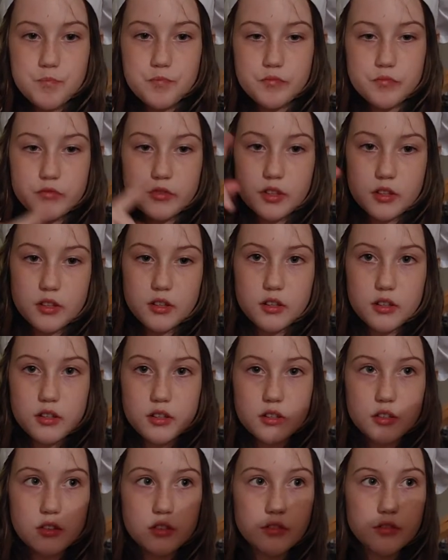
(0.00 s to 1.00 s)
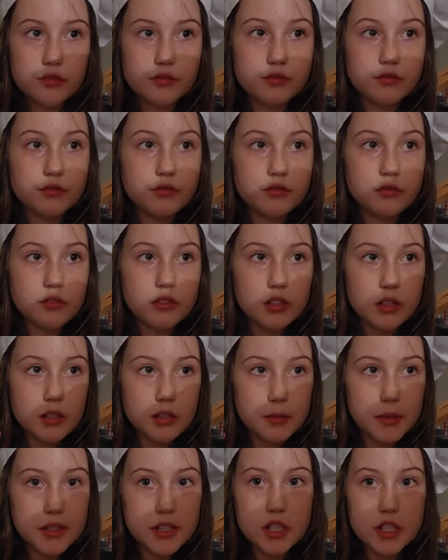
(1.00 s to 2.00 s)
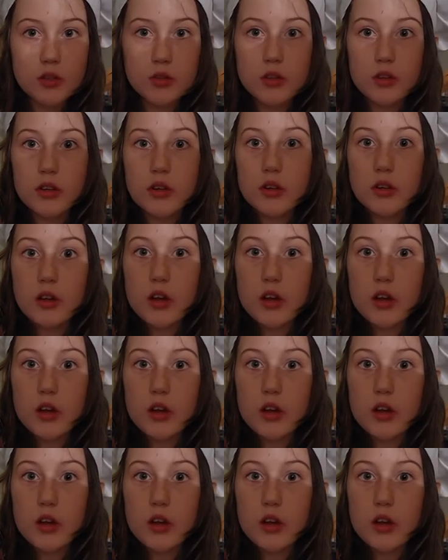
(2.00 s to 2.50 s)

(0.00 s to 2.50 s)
I haven't had coconut shrimp in a long time, Emily. Me too.